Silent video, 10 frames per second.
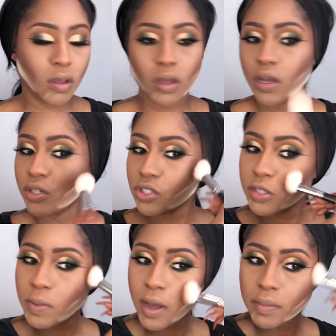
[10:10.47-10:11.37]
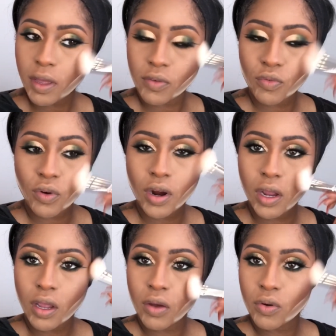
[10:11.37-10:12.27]
And just pop that
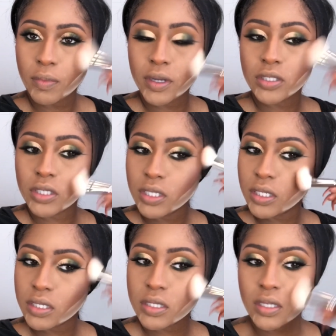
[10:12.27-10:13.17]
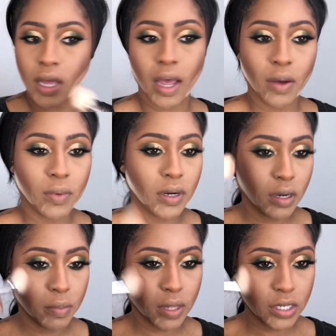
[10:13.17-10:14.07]
right on my cheeks. I wanted
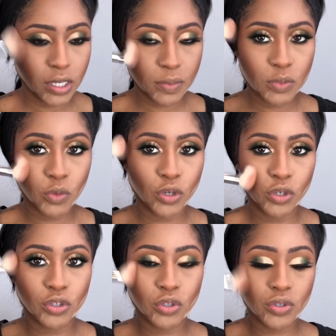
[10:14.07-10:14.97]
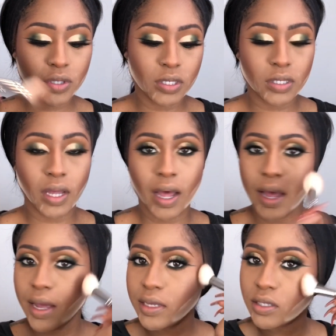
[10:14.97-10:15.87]
a blush that was more neutral since the
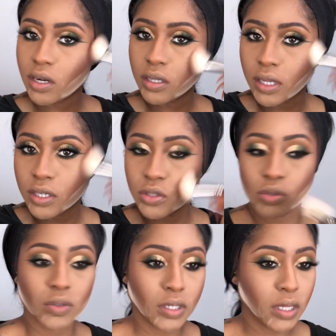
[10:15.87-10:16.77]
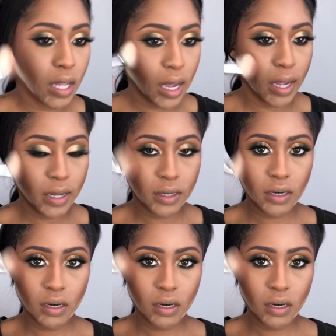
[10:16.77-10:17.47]
eyes are like doing a lot.